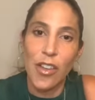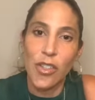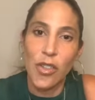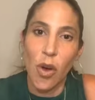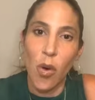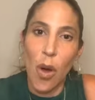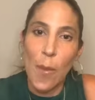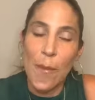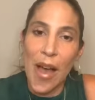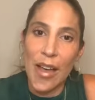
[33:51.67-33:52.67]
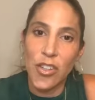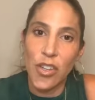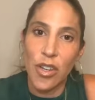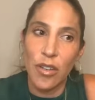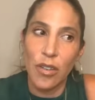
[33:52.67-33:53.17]
So
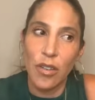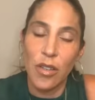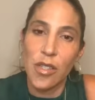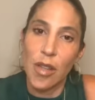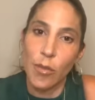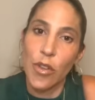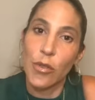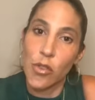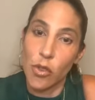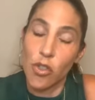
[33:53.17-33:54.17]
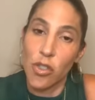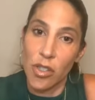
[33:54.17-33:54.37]
imagine somebody with social